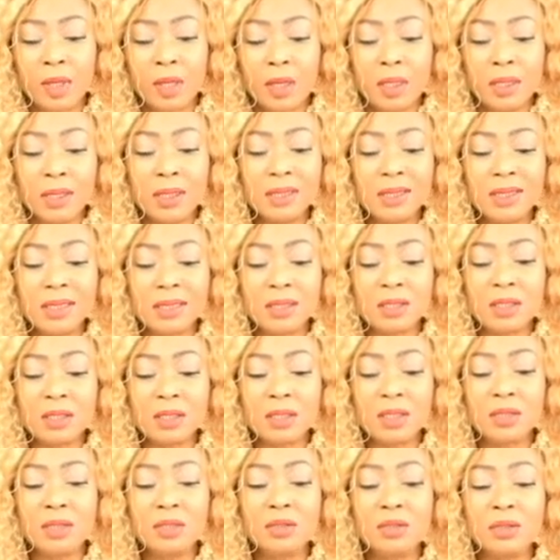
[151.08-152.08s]
listening to
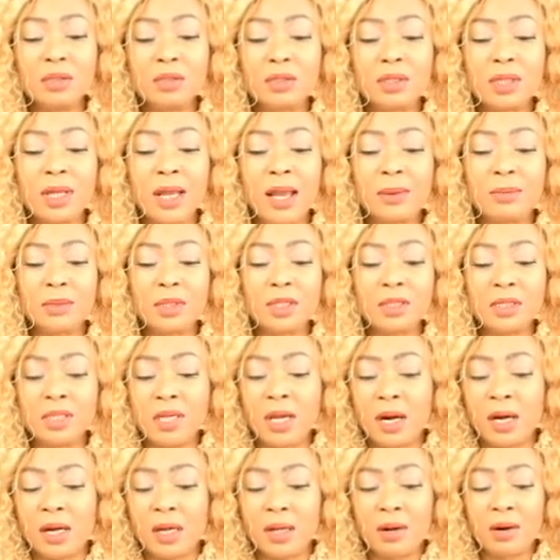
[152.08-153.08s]
the news today, I'm just
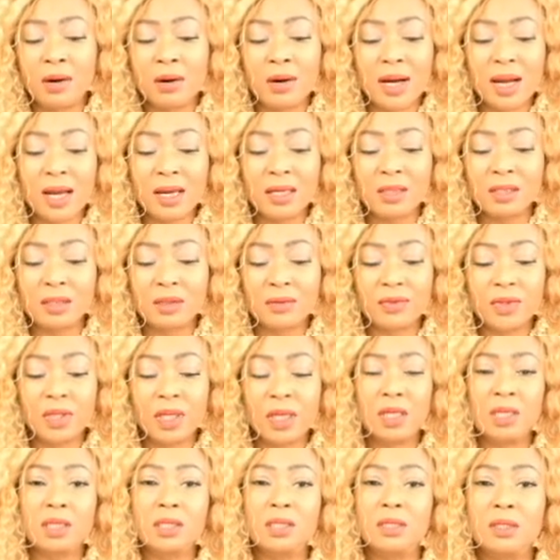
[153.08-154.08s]
hearing all kinds of
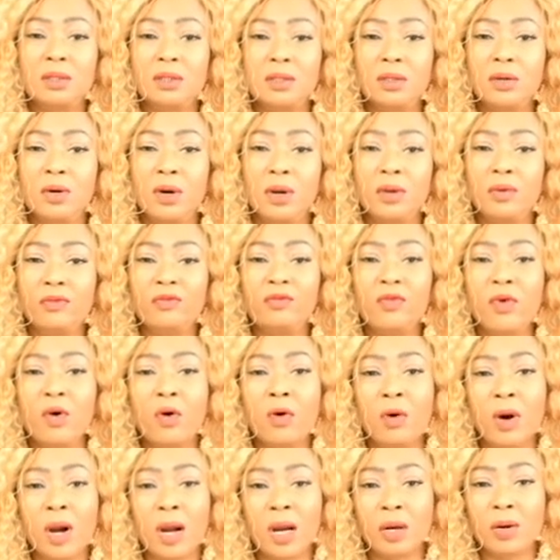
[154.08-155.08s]
things going
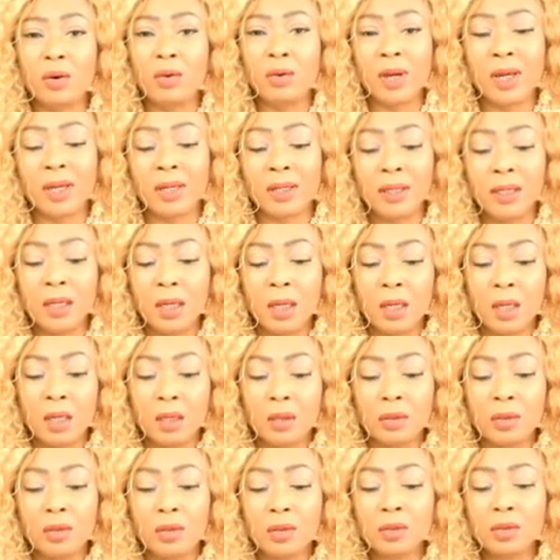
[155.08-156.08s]
for and going,
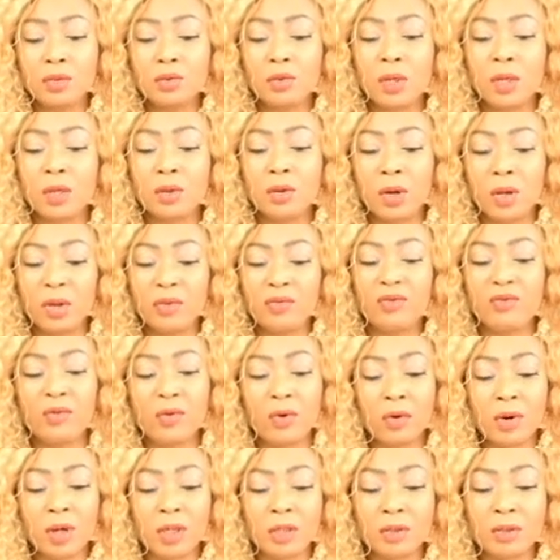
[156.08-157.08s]
those who are going
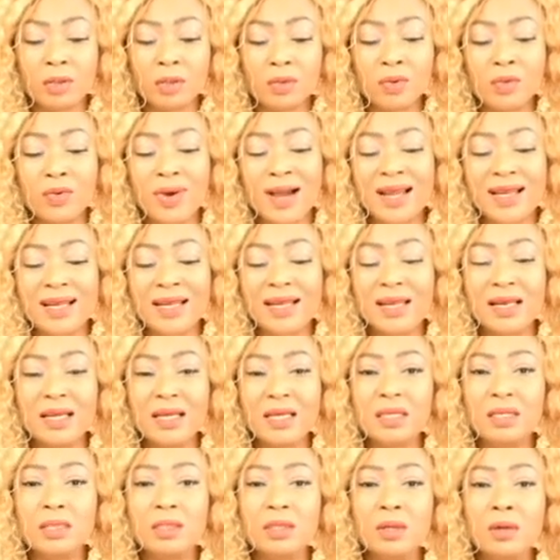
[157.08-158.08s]
for and those who are
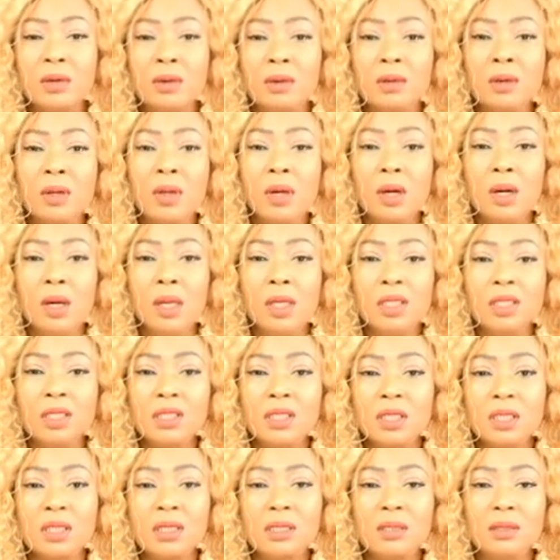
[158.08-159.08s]
against. So
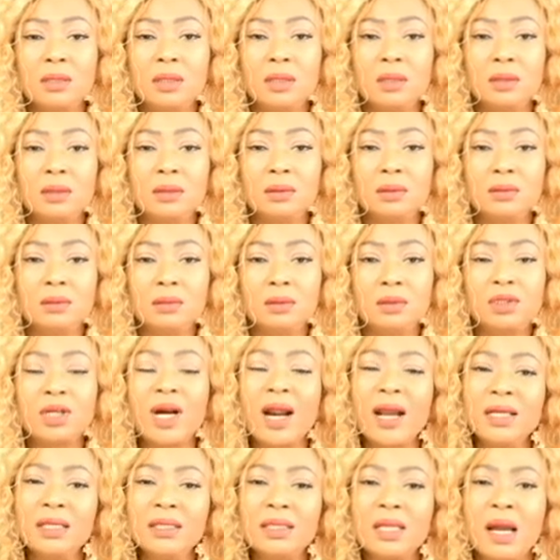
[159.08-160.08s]
it's just
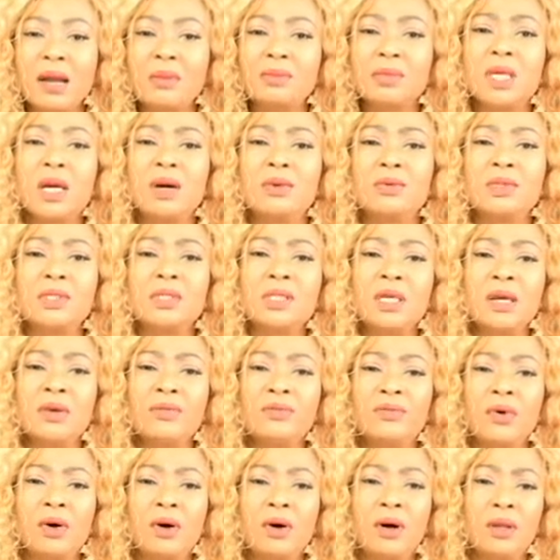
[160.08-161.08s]
trying times, I would say,
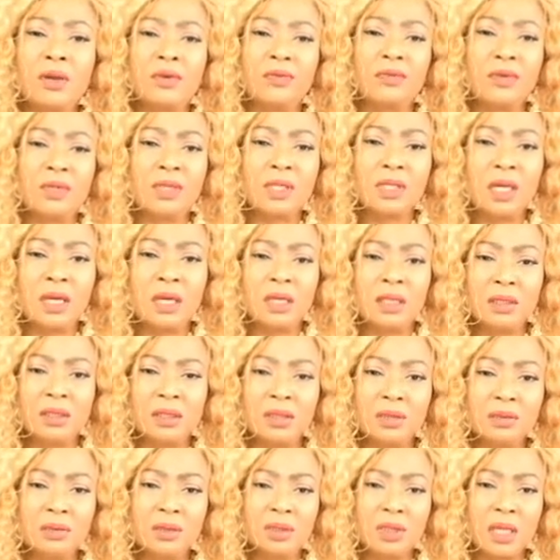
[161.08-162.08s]
for all of us here in the
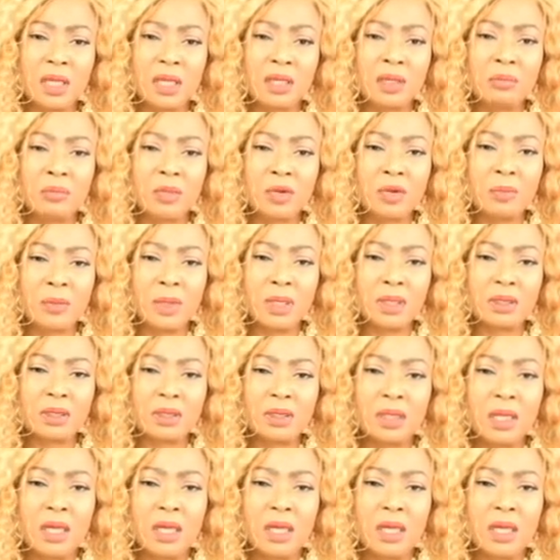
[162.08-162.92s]
UK at the moment.